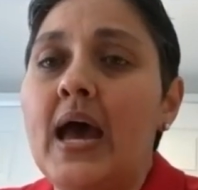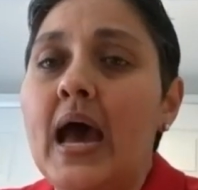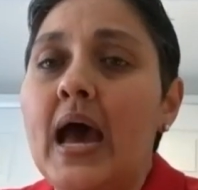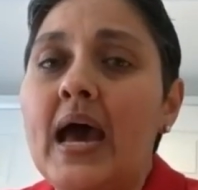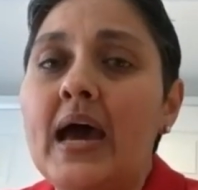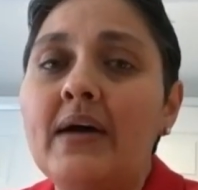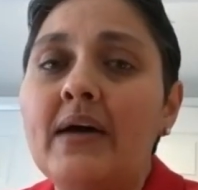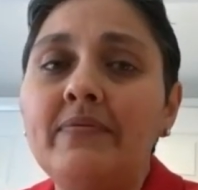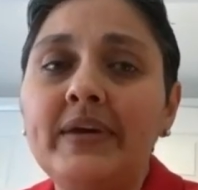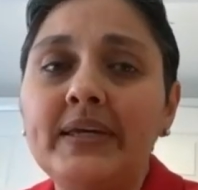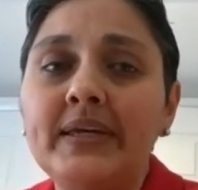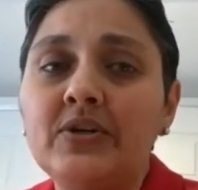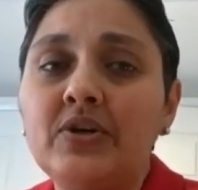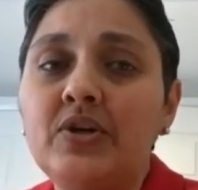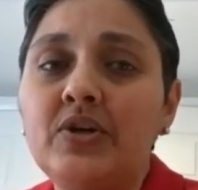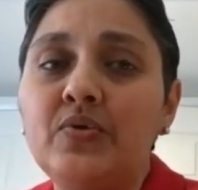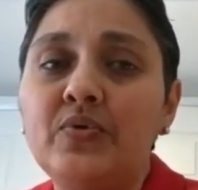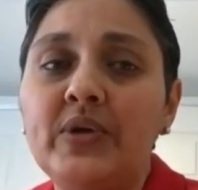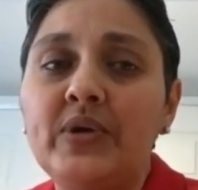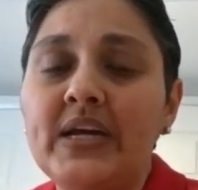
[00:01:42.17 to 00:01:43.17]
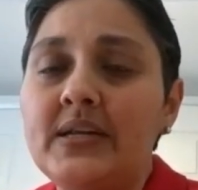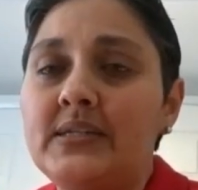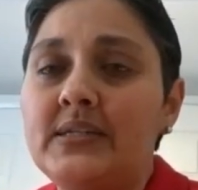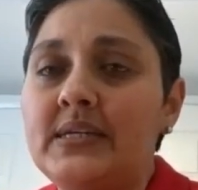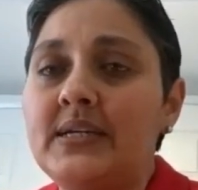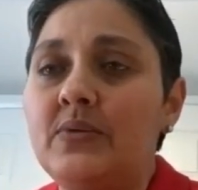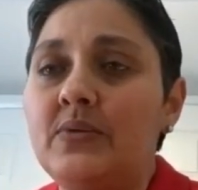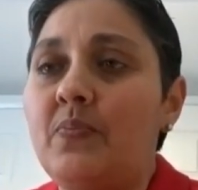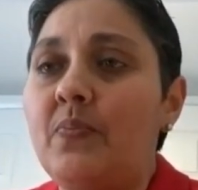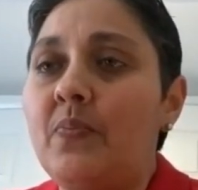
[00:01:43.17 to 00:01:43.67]
Having
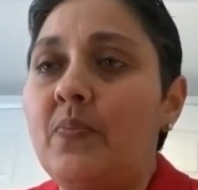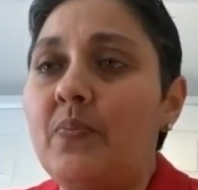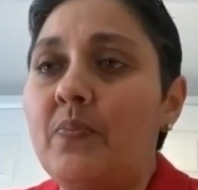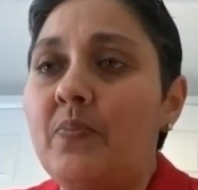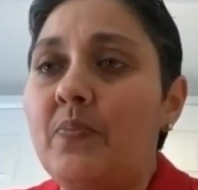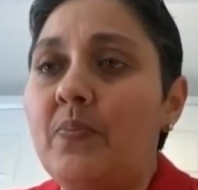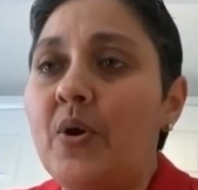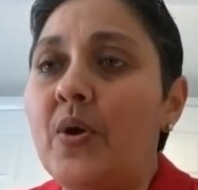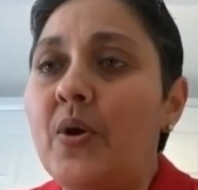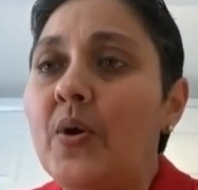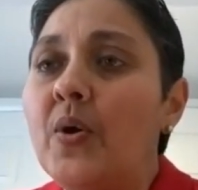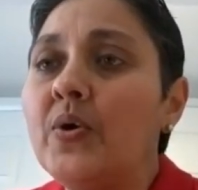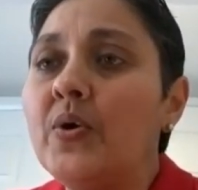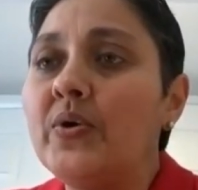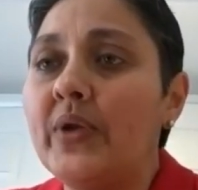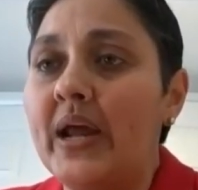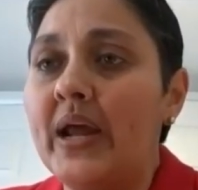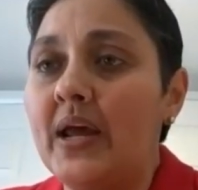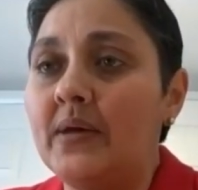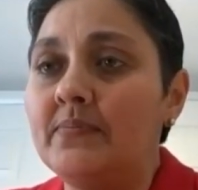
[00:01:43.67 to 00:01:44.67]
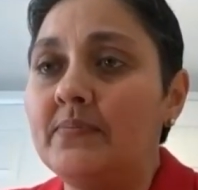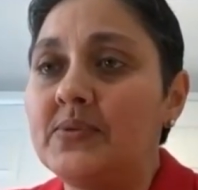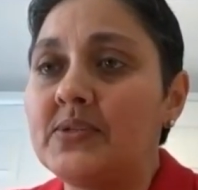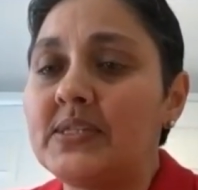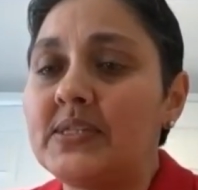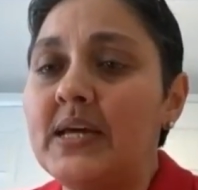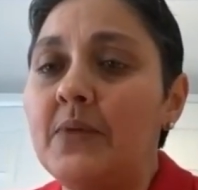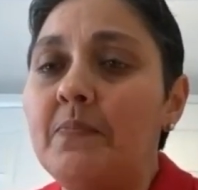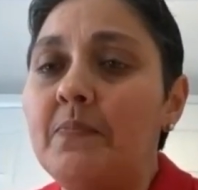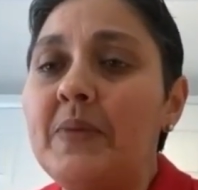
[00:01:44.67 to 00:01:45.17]
curated programs
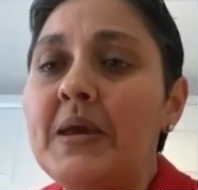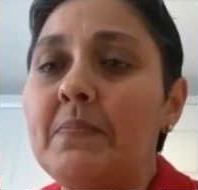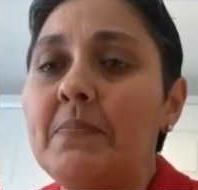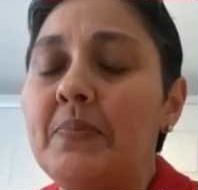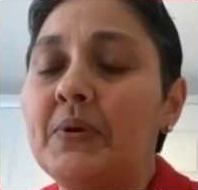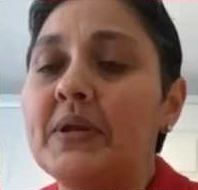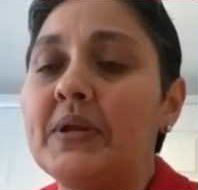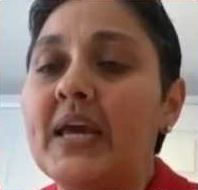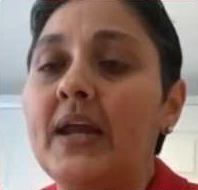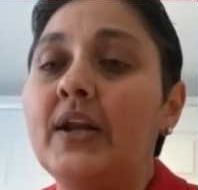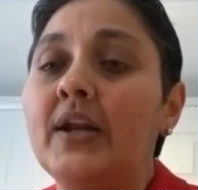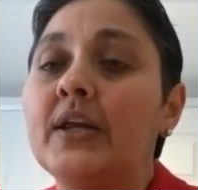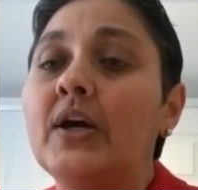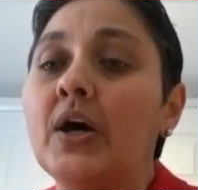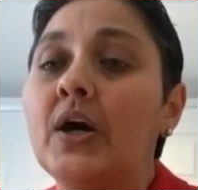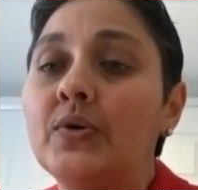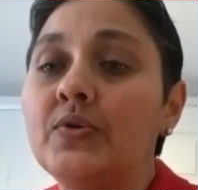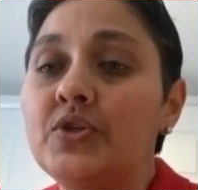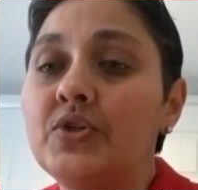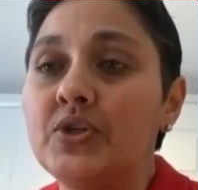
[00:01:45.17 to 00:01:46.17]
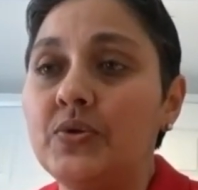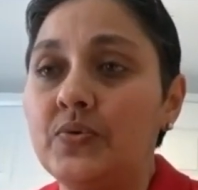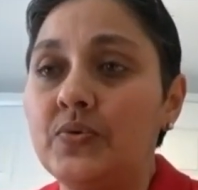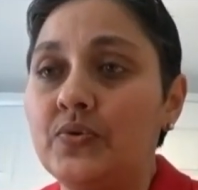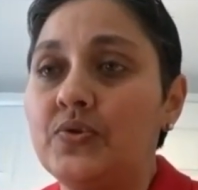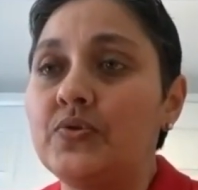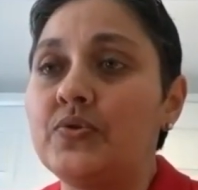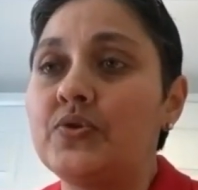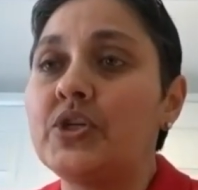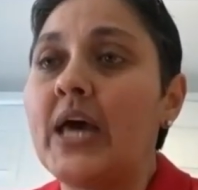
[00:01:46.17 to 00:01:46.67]
that people can go to
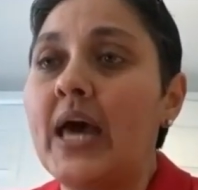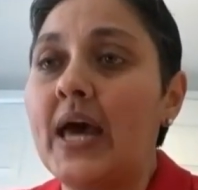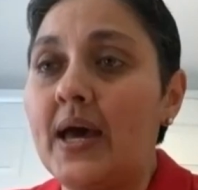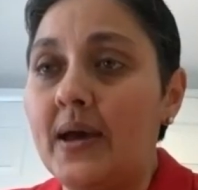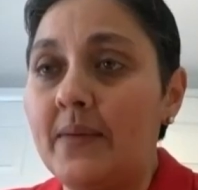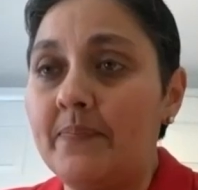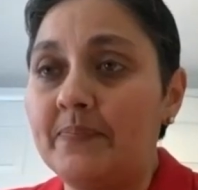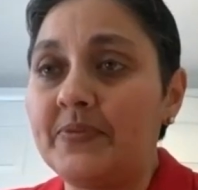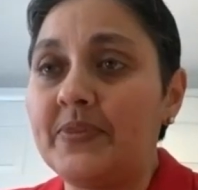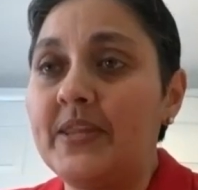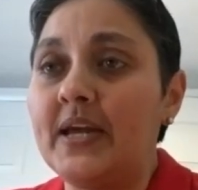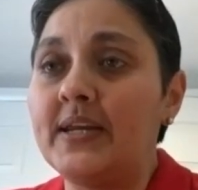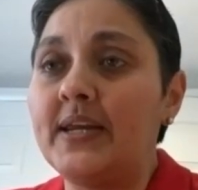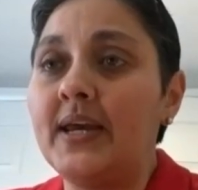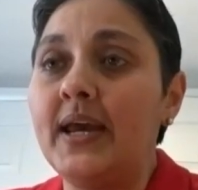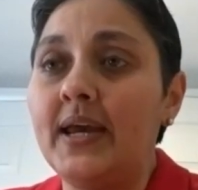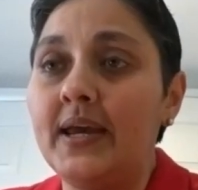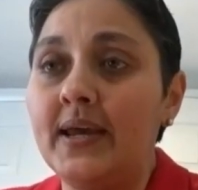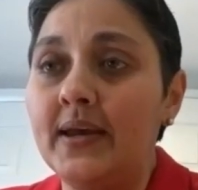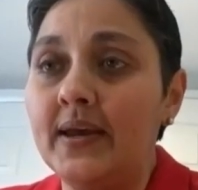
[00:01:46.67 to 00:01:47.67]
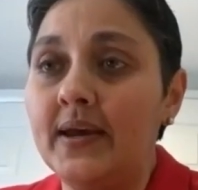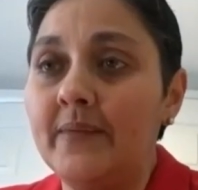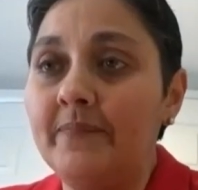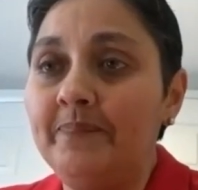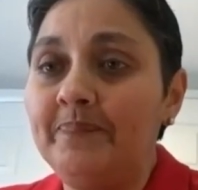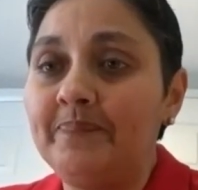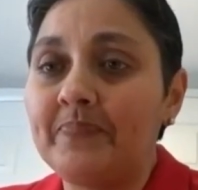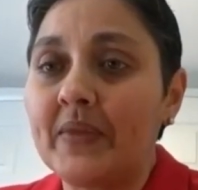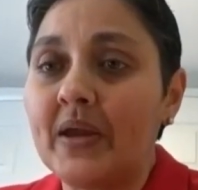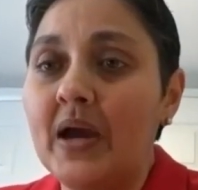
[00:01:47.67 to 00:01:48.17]
to tap that, hey,
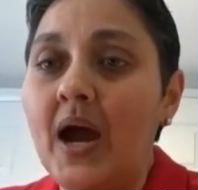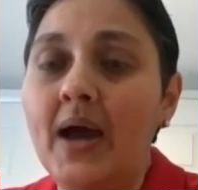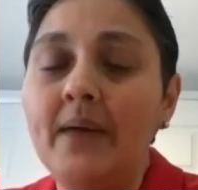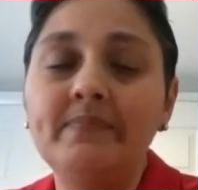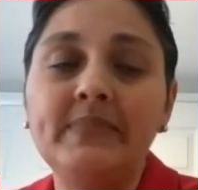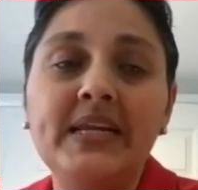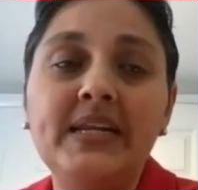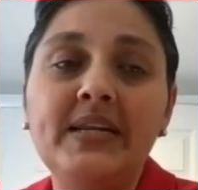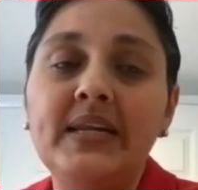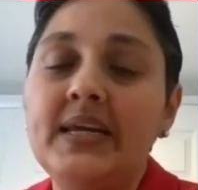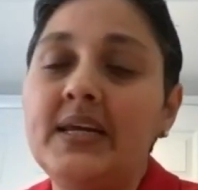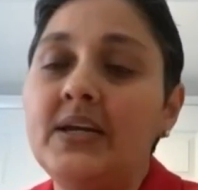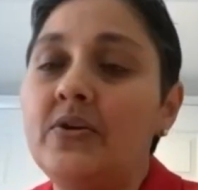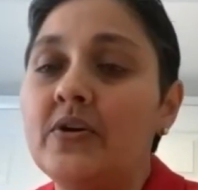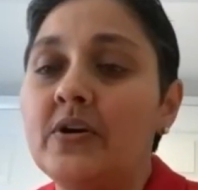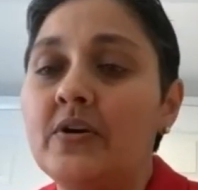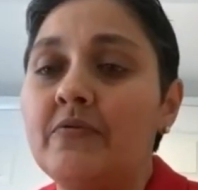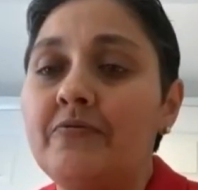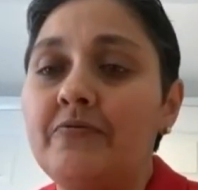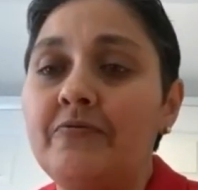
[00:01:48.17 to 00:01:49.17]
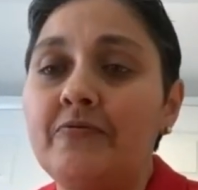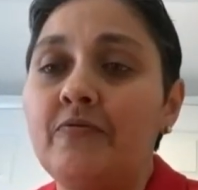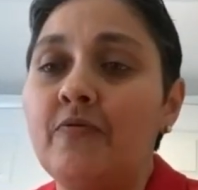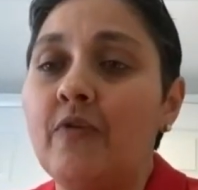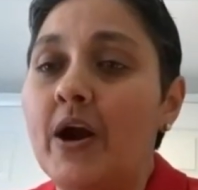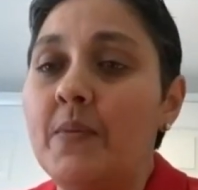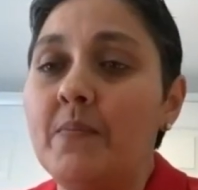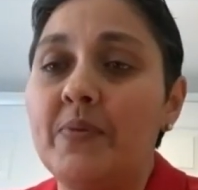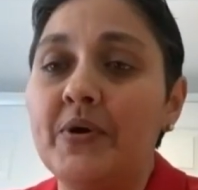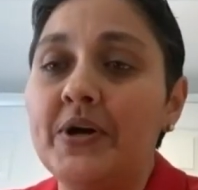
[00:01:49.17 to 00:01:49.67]
I'm in need of
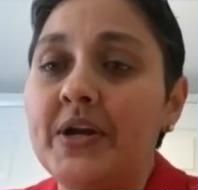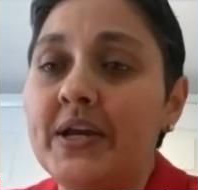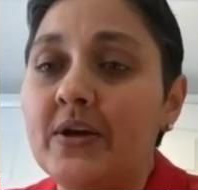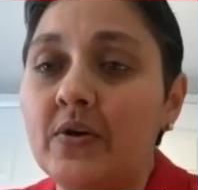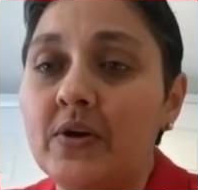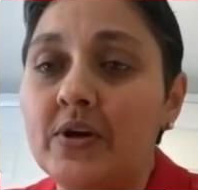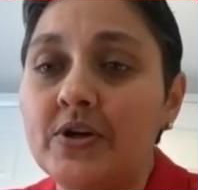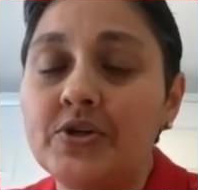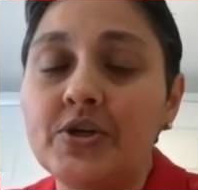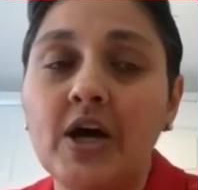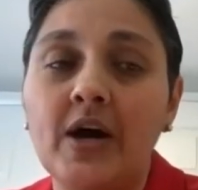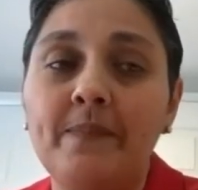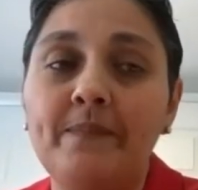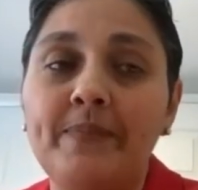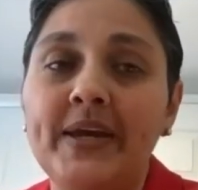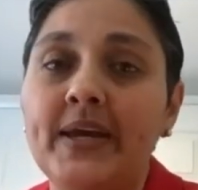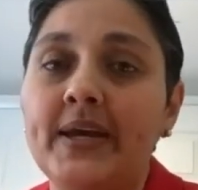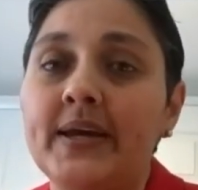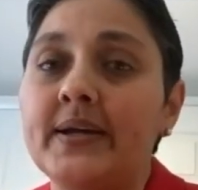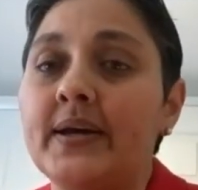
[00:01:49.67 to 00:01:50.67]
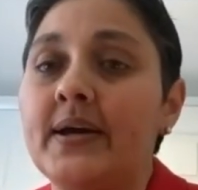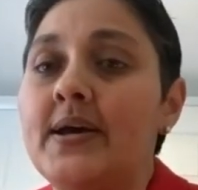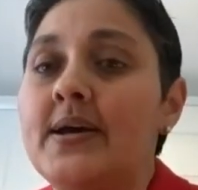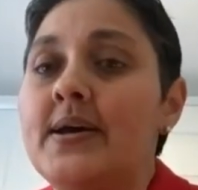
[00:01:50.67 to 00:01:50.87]
one particular topic